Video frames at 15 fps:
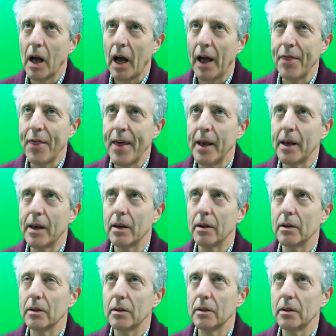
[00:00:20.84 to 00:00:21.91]
I think
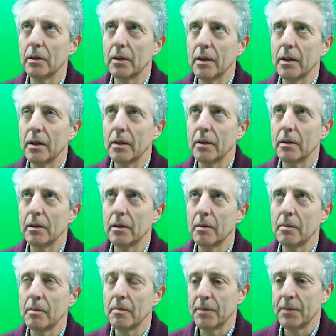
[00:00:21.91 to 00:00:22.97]

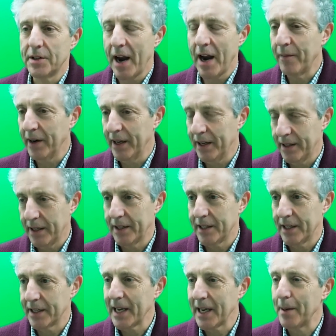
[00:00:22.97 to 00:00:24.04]
generally it's
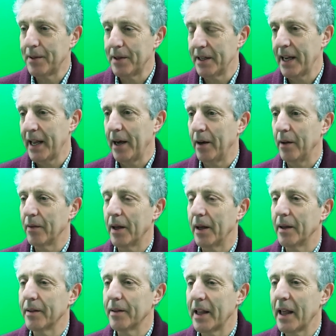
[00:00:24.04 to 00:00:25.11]
accepted now
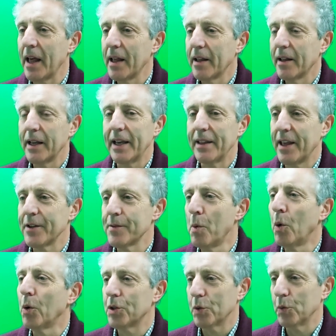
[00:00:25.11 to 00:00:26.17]
that there's
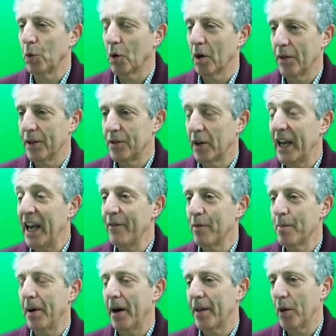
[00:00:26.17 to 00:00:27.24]
more to all of this,
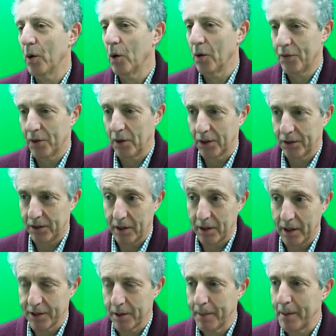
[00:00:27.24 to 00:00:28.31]
even by the orthodoxy, that
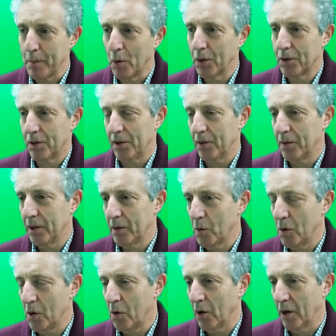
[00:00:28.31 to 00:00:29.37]
there's a bit more to
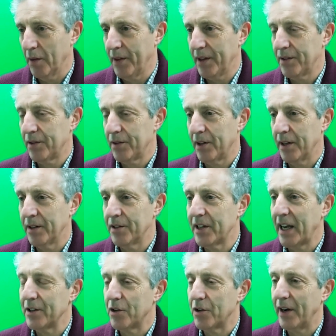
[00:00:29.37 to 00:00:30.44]
all of this than
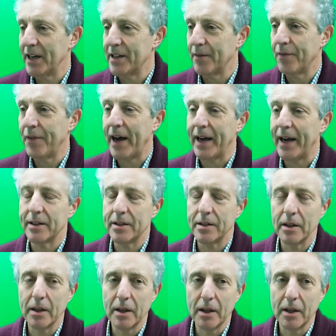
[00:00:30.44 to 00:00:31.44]
saturated fat.